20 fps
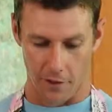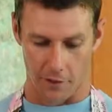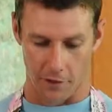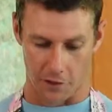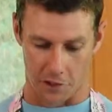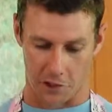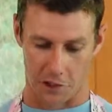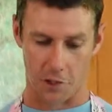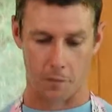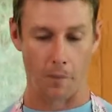the
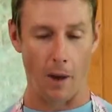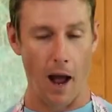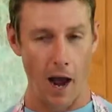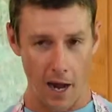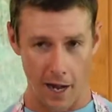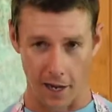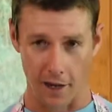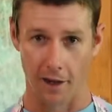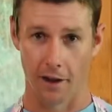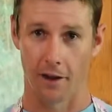
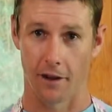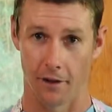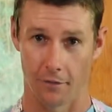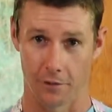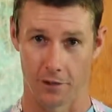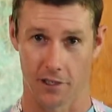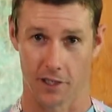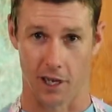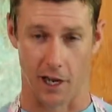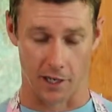spine of
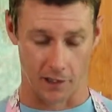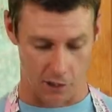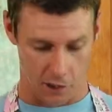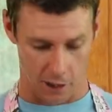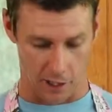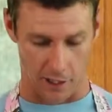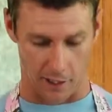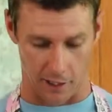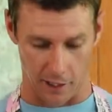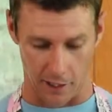said
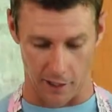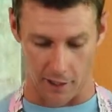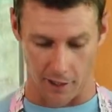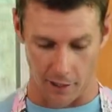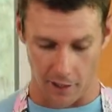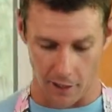chicken,